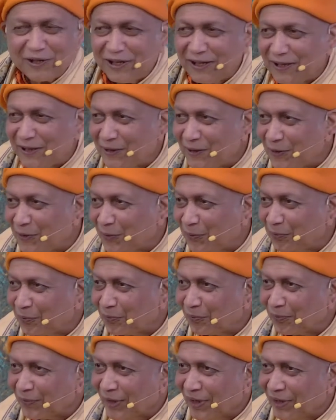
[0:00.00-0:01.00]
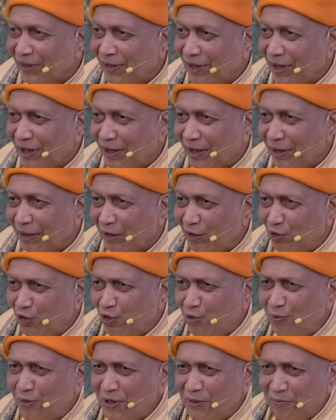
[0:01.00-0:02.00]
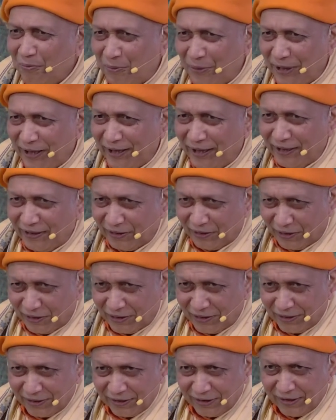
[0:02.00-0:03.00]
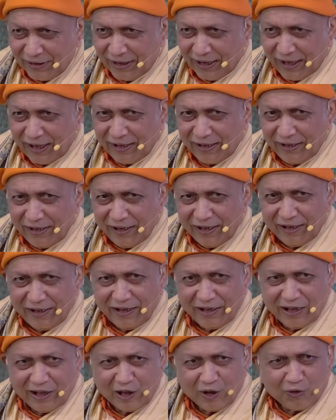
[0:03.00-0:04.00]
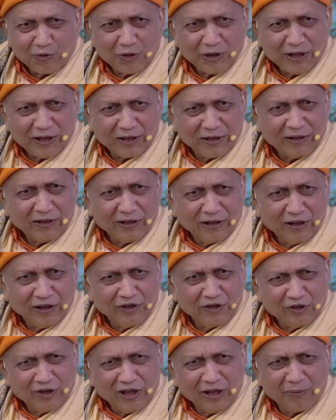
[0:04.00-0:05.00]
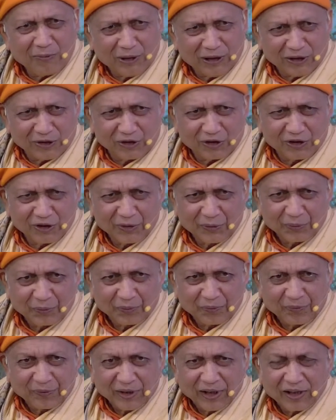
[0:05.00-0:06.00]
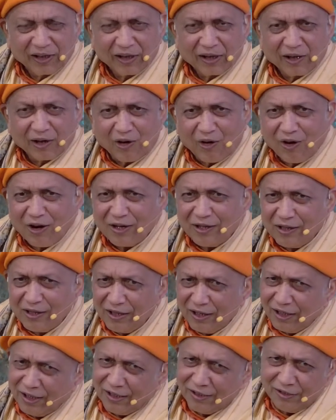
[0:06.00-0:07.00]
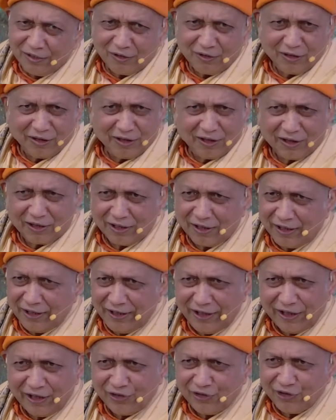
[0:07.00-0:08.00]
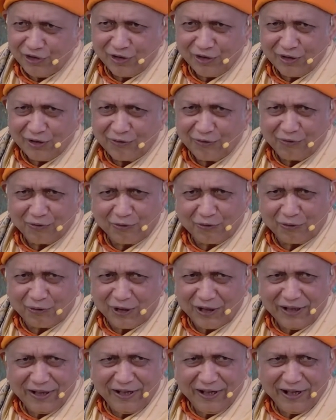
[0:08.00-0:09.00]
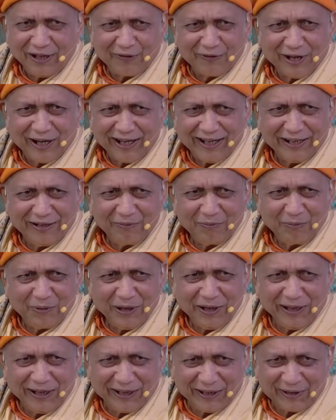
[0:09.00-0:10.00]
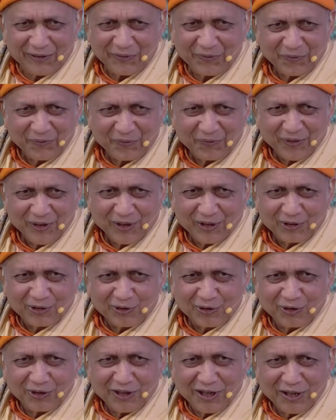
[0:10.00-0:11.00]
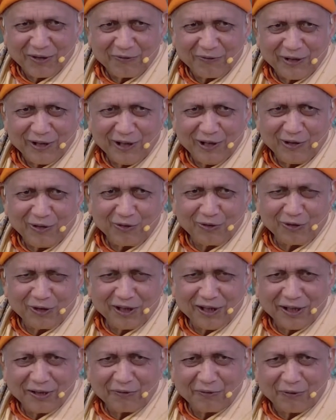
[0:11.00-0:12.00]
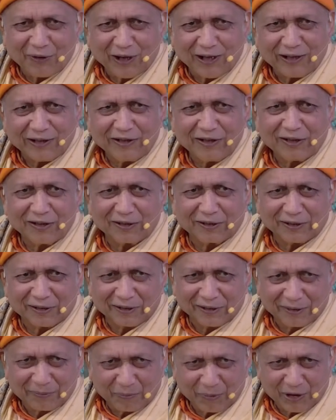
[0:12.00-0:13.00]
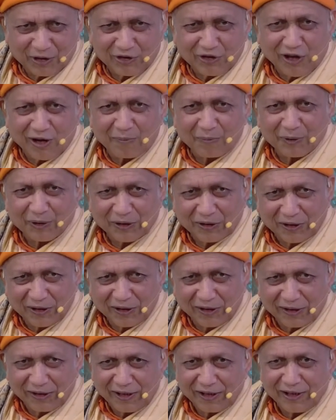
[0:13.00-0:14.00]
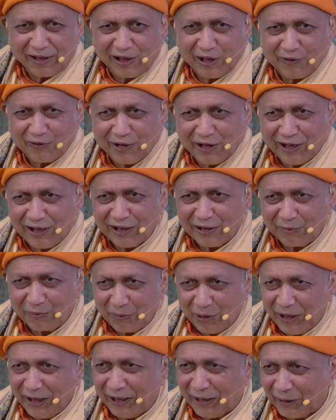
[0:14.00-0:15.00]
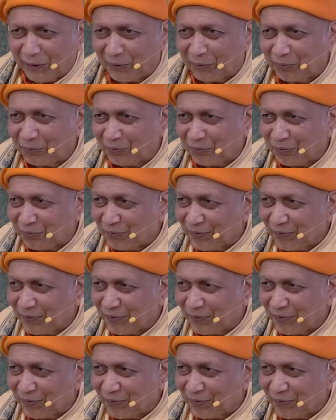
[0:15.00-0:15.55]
there were the human beings and then there were these demons all is creation of one divine being. So they went to their father, Prajapati, that divine being,